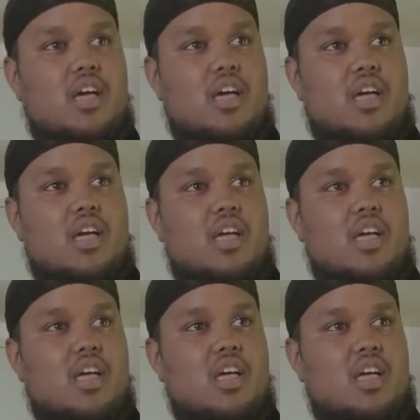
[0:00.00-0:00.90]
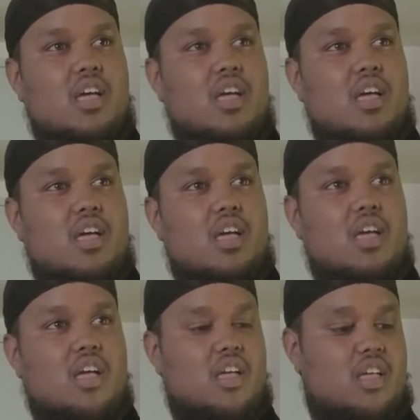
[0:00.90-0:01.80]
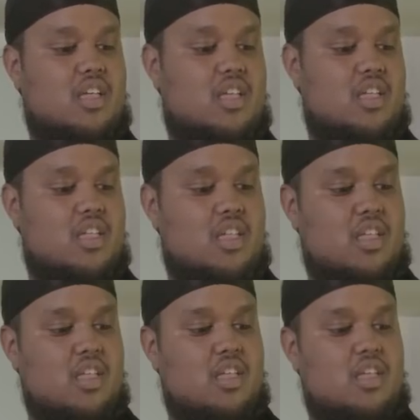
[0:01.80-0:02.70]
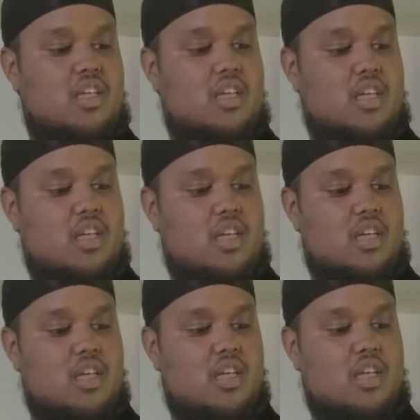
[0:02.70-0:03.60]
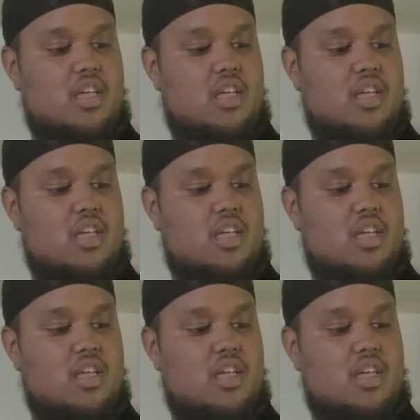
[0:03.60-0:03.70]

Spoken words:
(silent)